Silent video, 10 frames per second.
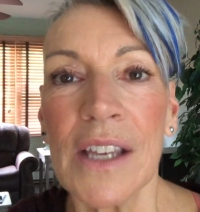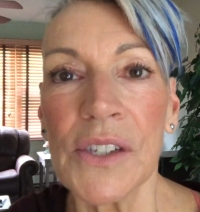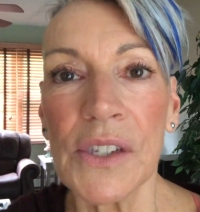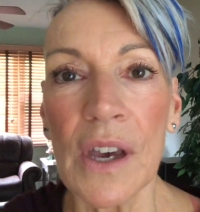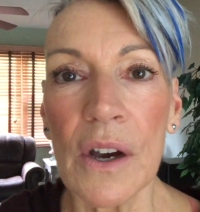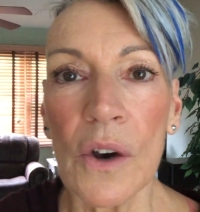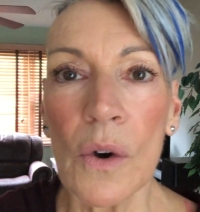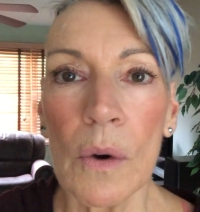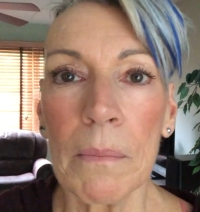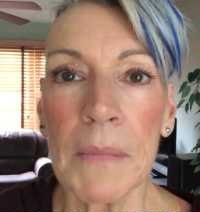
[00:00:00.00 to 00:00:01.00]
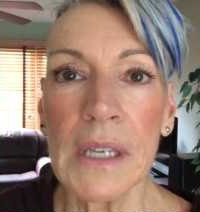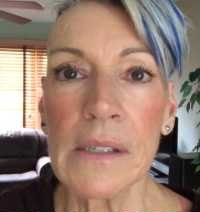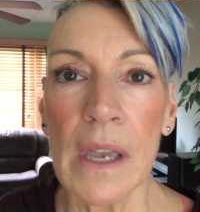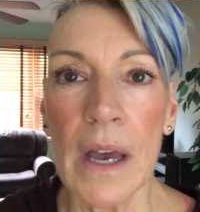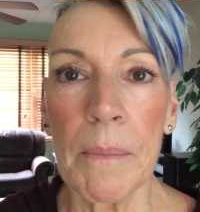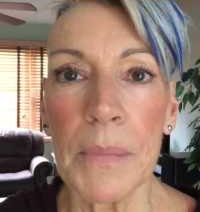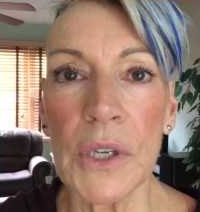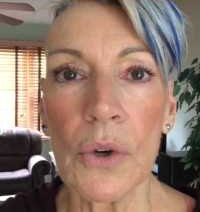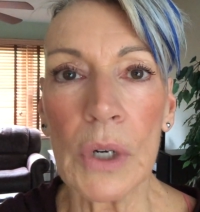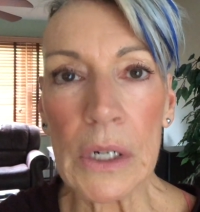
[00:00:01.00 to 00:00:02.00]
So mix up
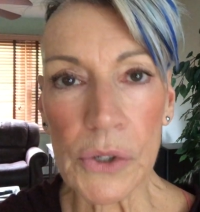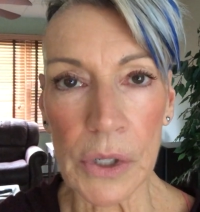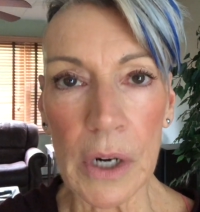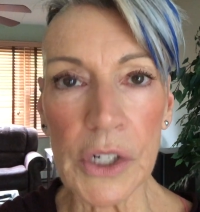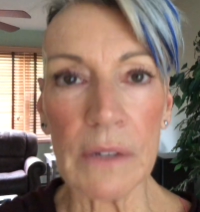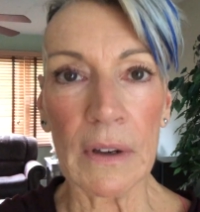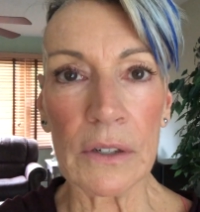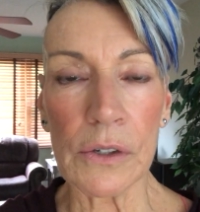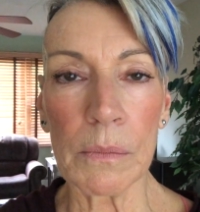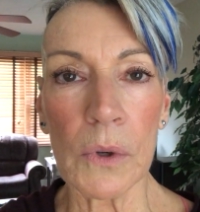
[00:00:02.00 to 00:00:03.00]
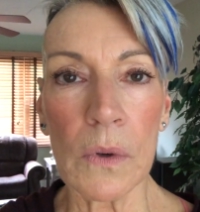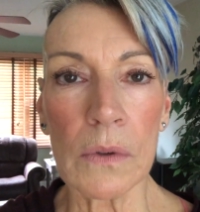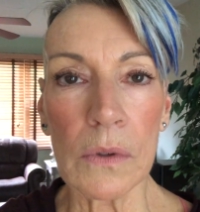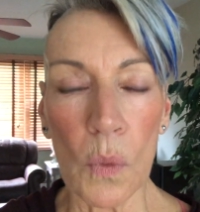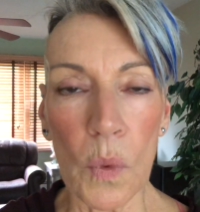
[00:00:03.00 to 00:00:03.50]
your starchy vegetables